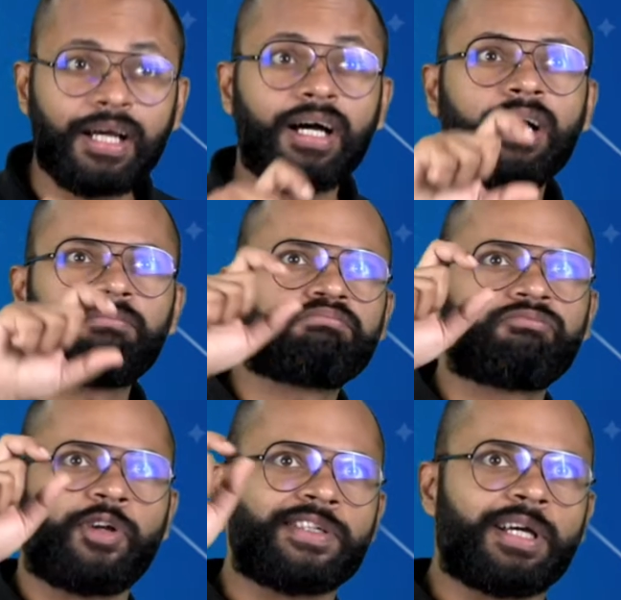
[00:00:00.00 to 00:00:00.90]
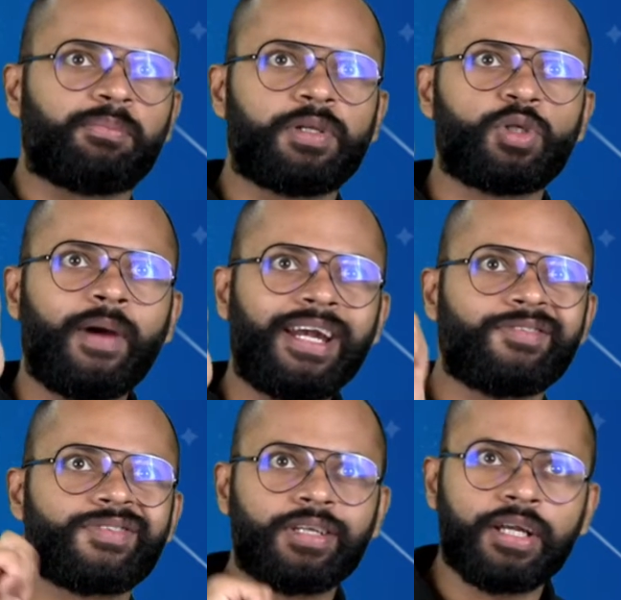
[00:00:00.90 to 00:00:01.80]
for example, you might
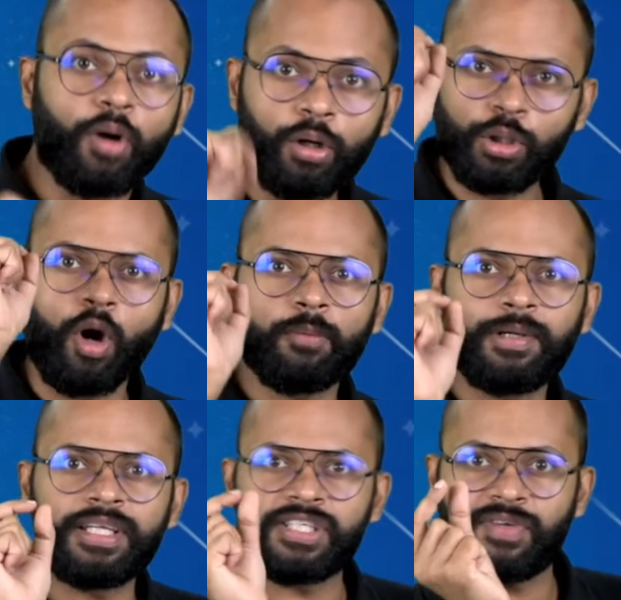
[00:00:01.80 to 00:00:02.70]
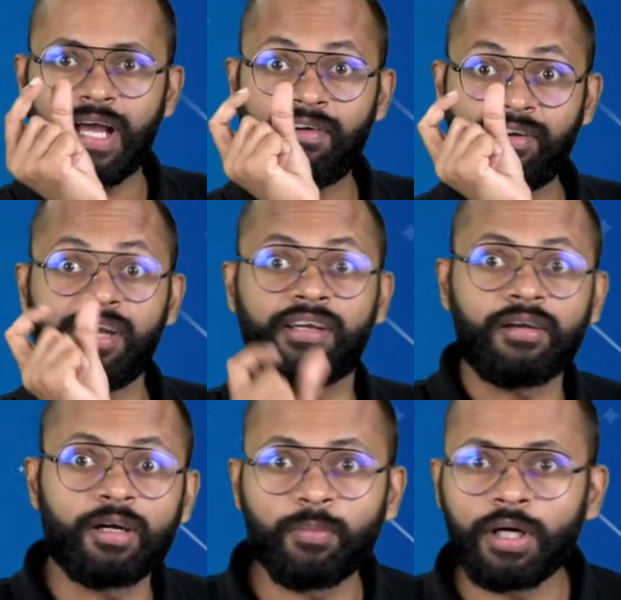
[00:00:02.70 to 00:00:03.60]
have seen in on tall buildings, we have a red
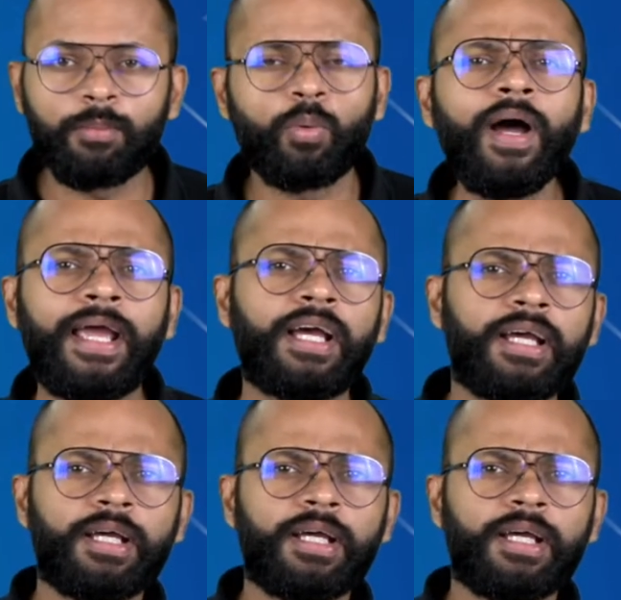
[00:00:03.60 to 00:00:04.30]
colored bulb. Why?